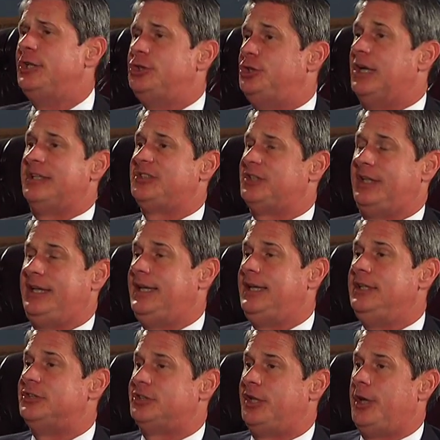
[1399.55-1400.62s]
Just the
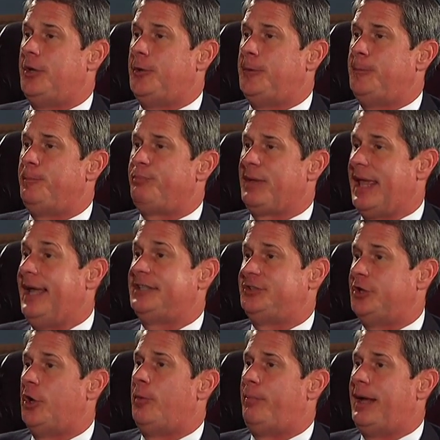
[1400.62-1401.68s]
Keystone
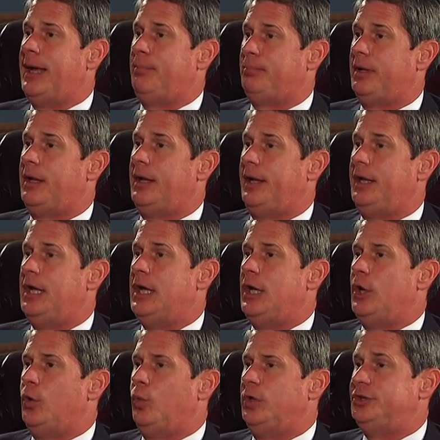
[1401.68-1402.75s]
XL pipeline,
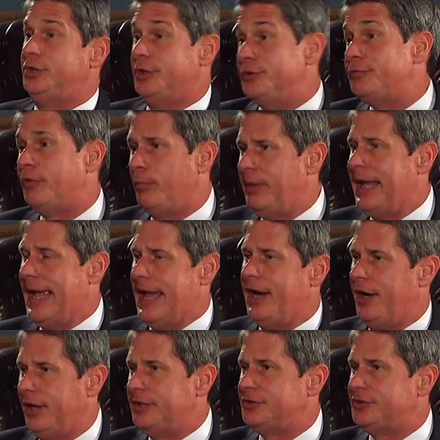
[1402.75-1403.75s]
which is from Canada,